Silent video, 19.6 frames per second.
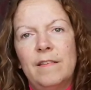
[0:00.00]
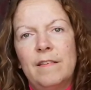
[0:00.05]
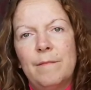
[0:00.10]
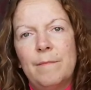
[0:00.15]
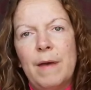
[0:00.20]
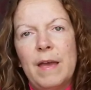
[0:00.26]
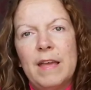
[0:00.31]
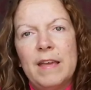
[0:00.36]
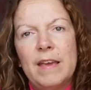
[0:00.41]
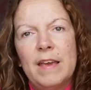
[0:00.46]
to
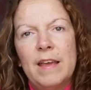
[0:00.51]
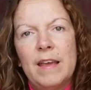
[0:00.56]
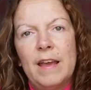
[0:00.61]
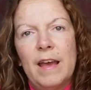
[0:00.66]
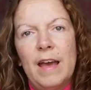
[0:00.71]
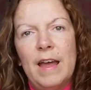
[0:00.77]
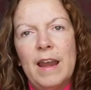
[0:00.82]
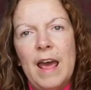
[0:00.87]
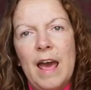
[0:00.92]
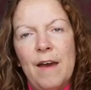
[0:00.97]

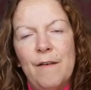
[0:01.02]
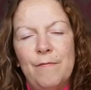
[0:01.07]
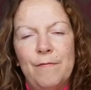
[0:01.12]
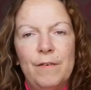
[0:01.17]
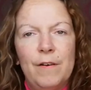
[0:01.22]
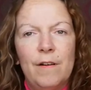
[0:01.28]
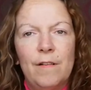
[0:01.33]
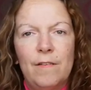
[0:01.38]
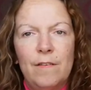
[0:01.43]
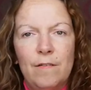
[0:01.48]
making an
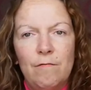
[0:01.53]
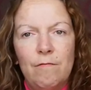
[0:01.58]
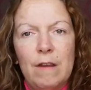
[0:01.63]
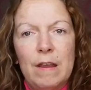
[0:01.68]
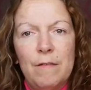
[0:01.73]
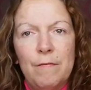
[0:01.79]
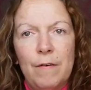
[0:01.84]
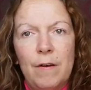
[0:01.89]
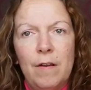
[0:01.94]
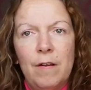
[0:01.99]
effort to
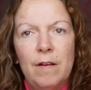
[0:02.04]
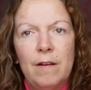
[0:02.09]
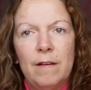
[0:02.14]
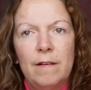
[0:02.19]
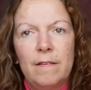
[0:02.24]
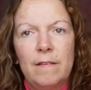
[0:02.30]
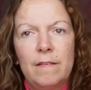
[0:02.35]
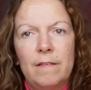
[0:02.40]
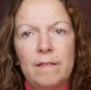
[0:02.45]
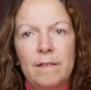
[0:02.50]

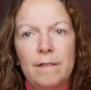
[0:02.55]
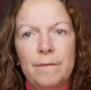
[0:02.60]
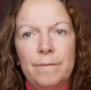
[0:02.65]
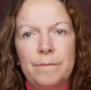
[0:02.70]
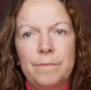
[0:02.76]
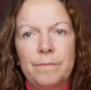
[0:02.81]
refocus.